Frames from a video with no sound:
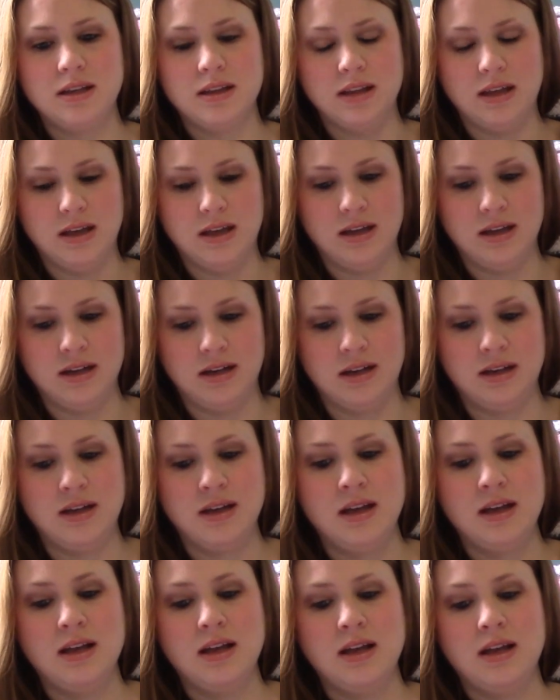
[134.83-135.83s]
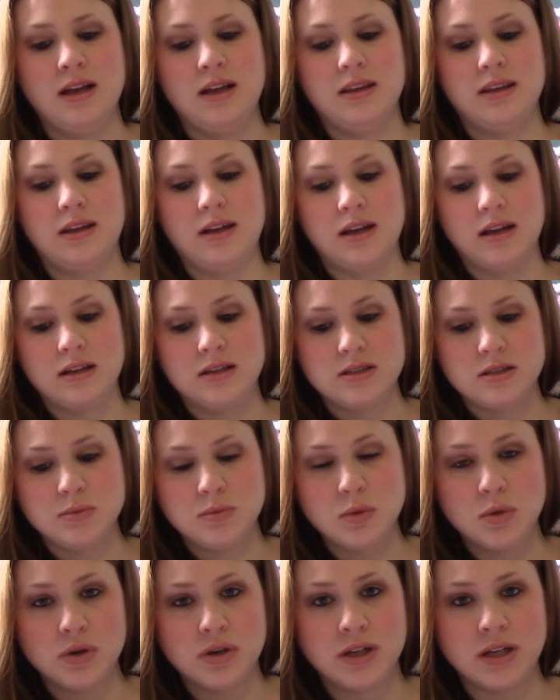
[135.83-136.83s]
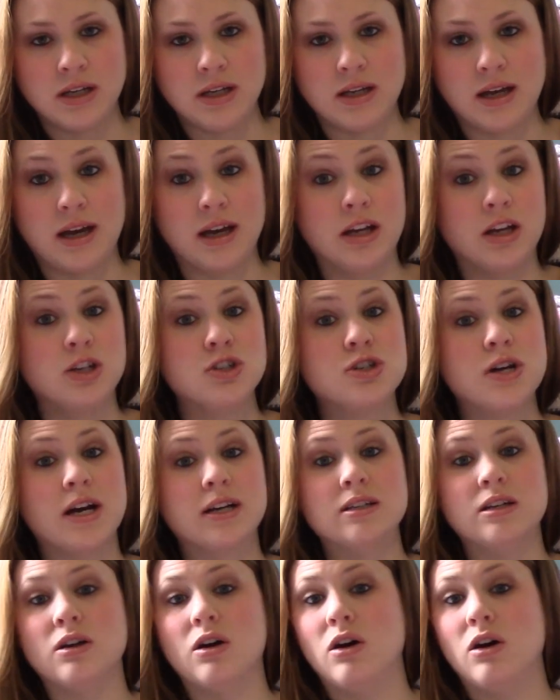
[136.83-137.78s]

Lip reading: then the next morning I contracted